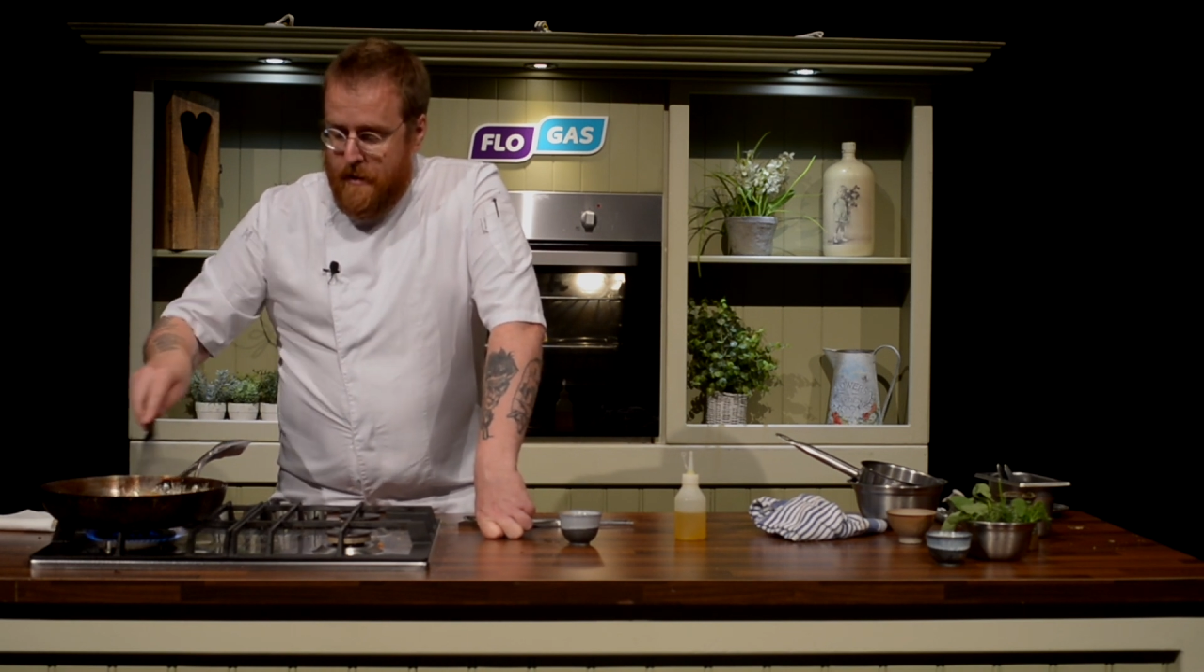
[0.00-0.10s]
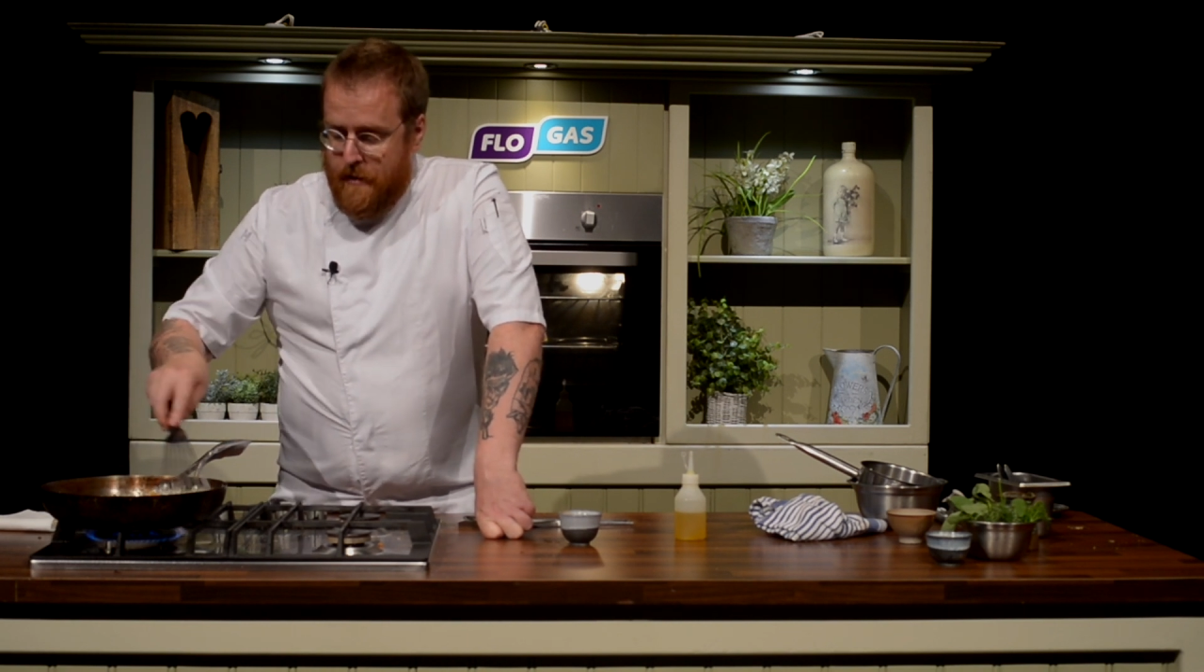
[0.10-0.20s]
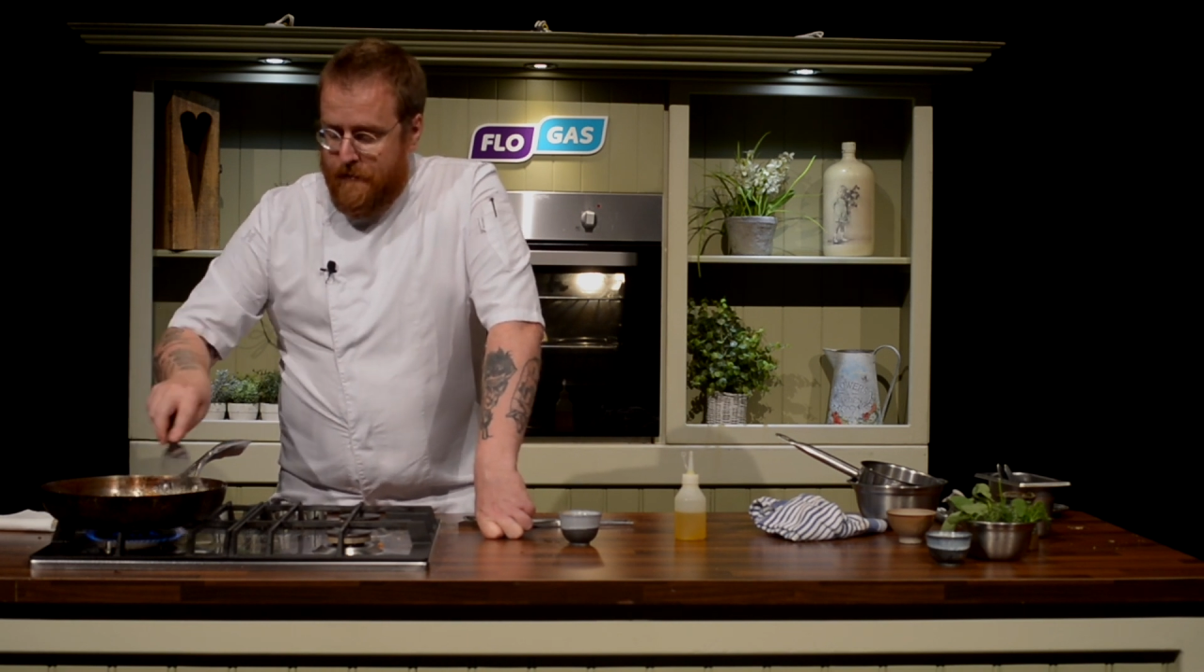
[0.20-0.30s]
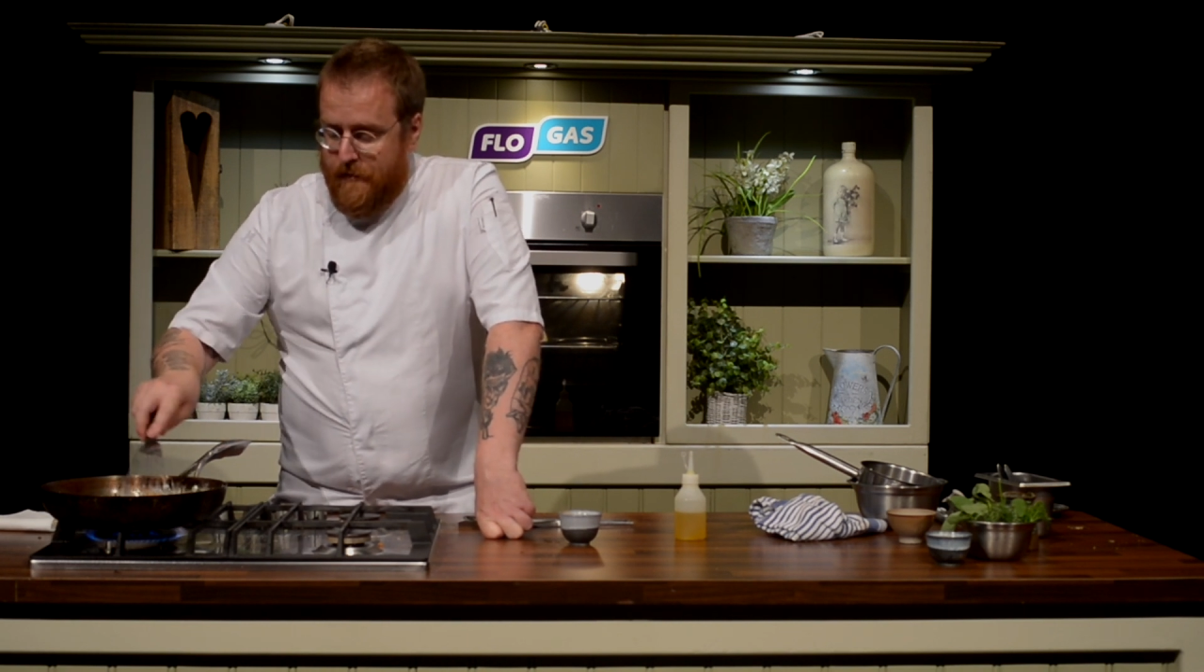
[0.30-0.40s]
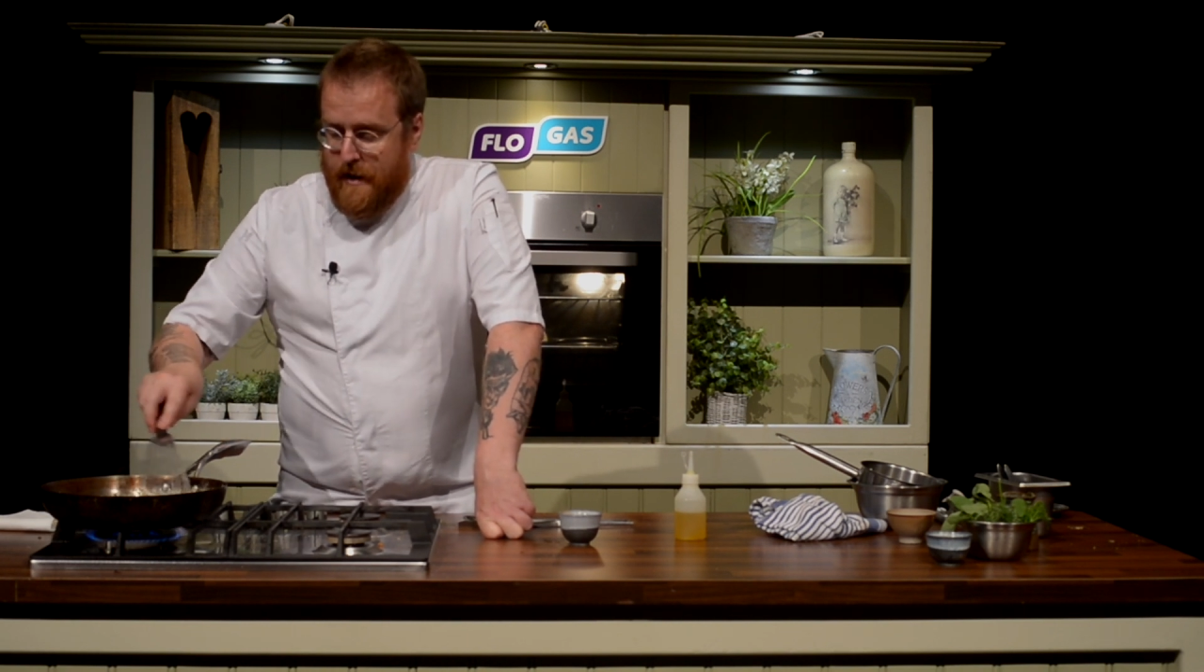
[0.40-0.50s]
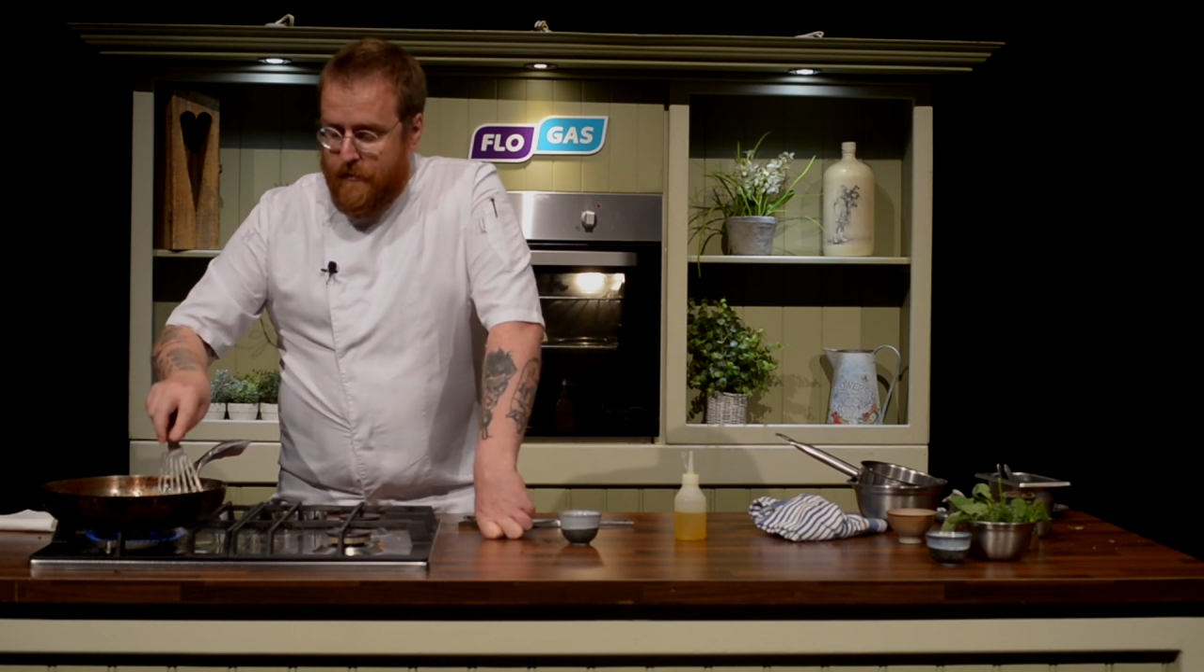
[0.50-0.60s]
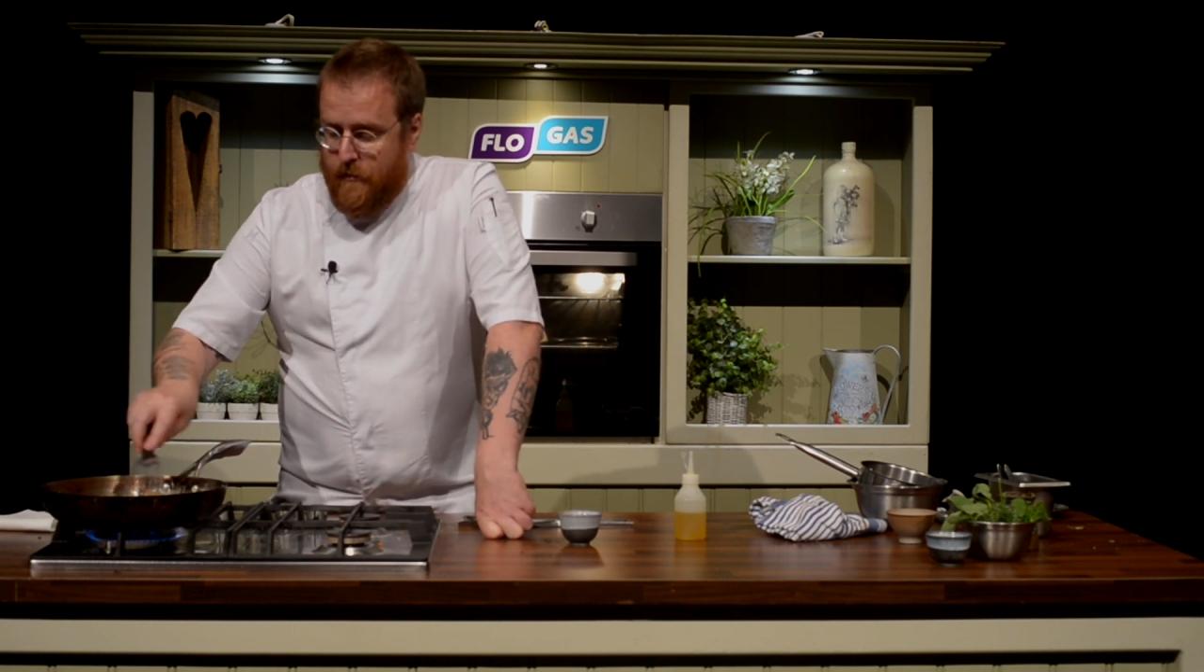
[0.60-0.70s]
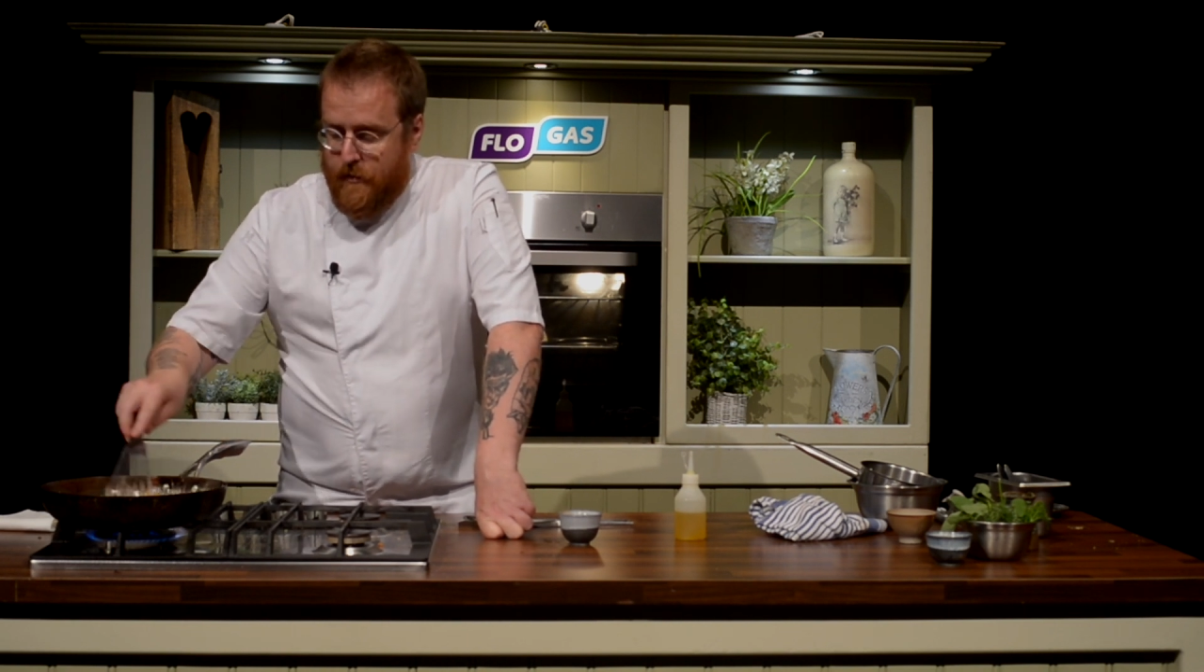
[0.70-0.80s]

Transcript: the flavor of